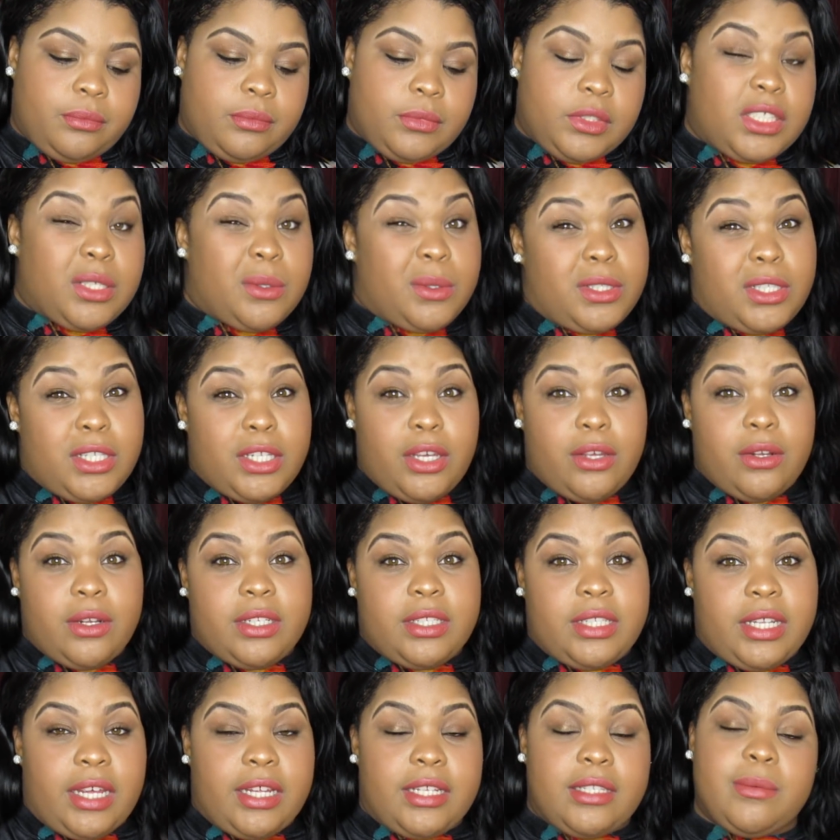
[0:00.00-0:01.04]
So it's the
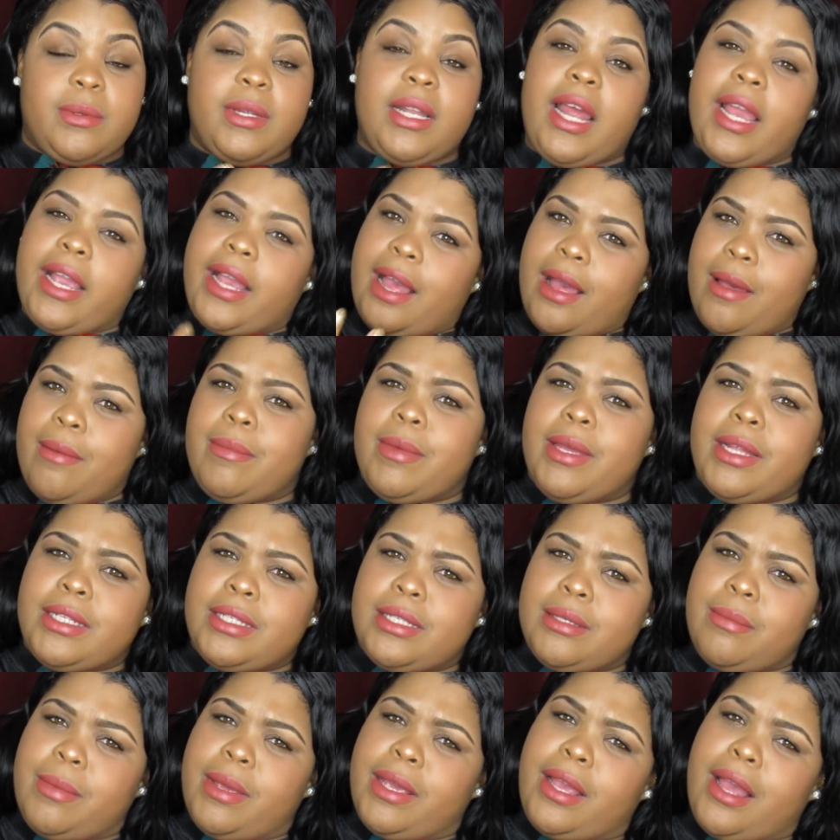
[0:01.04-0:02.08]
unisex. We like our men
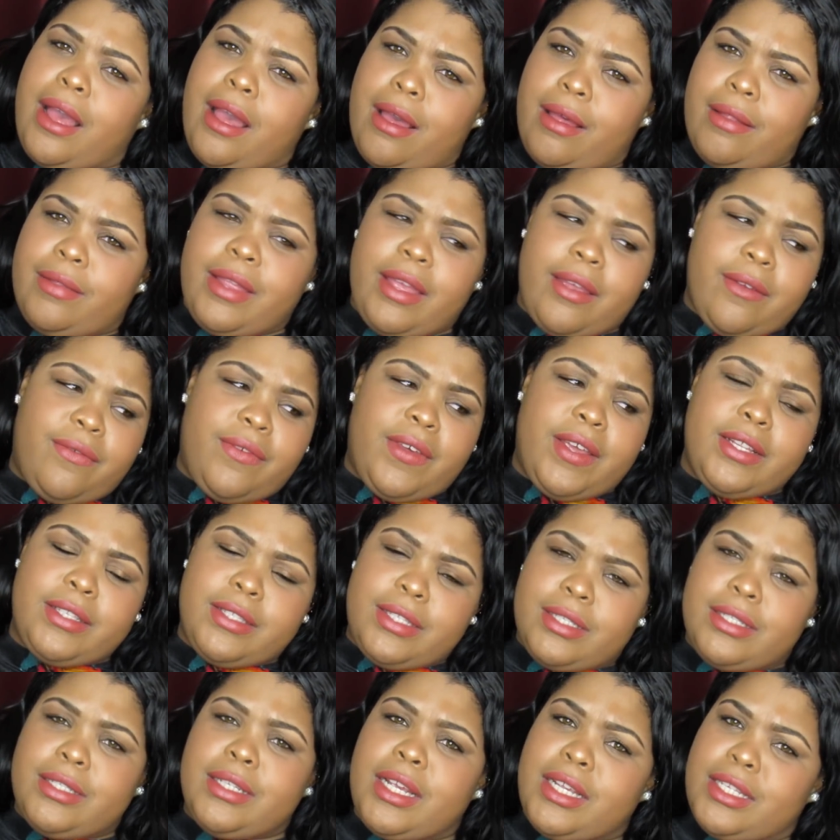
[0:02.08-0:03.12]
to make their
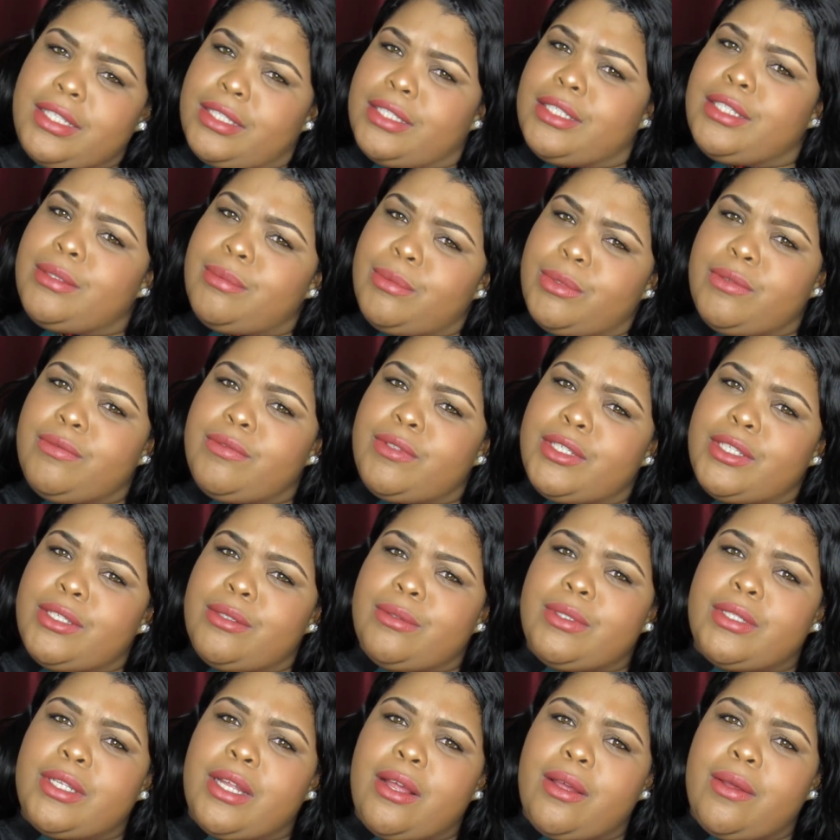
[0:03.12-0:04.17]
faces nice and smooth too.
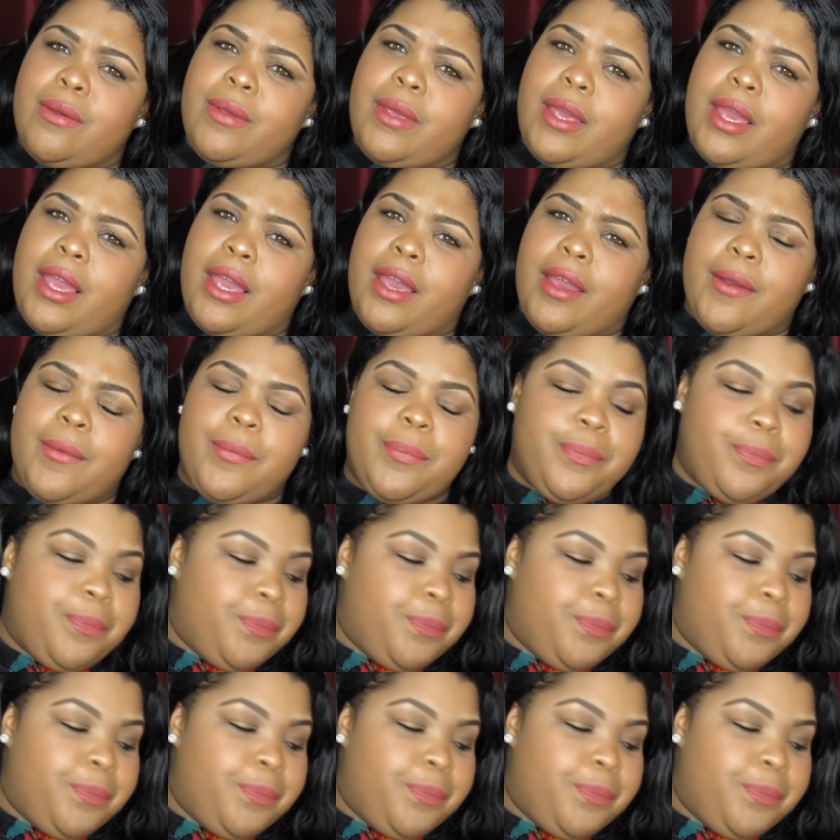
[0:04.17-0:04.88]
So yeah.